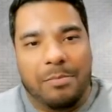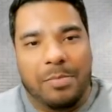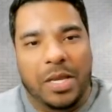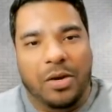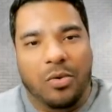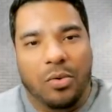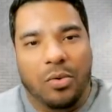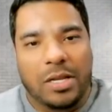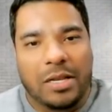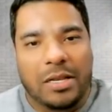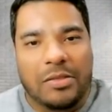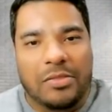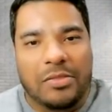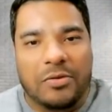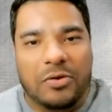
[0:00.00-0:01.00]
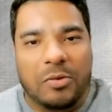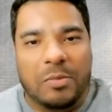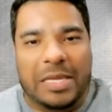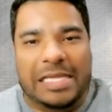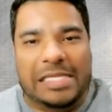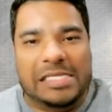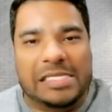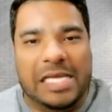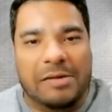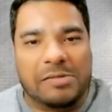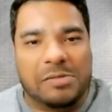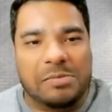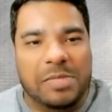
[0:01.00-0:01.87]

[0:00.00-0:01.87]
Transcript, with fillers: Bitcoin and Ethereum E T Fs